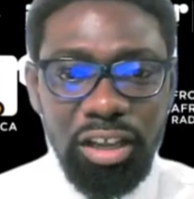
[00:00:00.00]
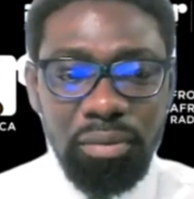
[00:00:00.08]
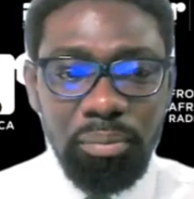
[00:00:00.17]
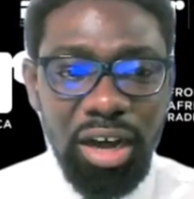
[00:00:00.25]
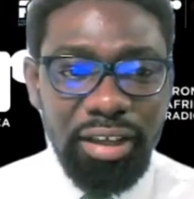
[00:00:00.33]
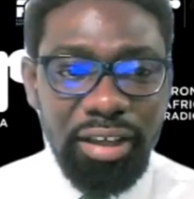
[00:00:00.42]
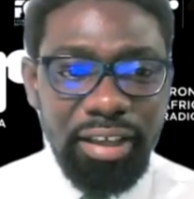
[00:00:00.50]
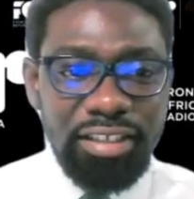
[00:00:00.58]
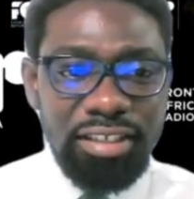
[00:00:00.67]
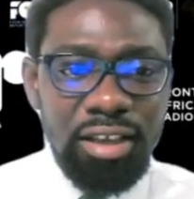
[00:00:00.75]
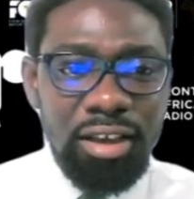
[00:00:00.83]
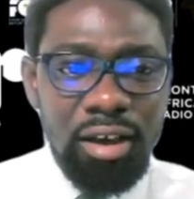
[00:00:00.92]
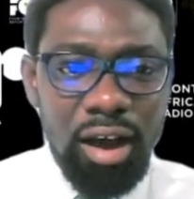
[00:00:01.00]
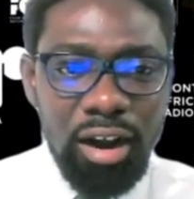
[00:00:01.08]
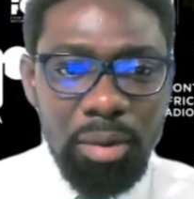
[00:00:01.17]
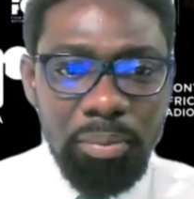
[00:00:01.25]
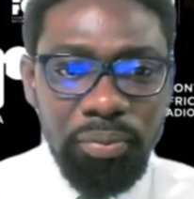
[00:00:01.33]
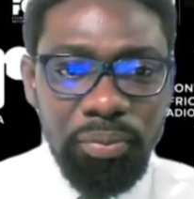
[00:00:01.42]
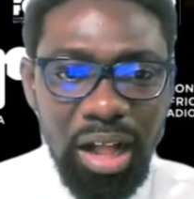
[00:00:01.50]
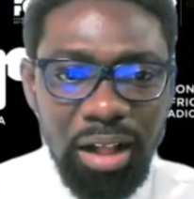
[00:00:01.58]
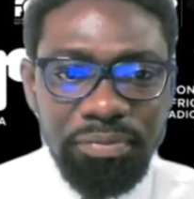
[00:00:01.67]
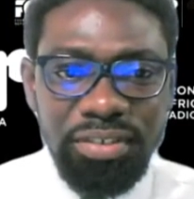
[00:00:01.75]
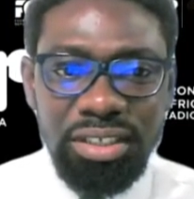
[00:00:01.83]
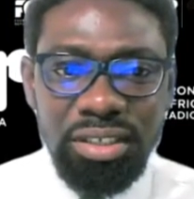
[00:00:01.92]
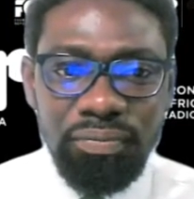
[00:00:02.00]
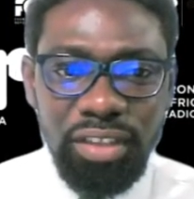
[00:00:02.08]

markets, Arab Valves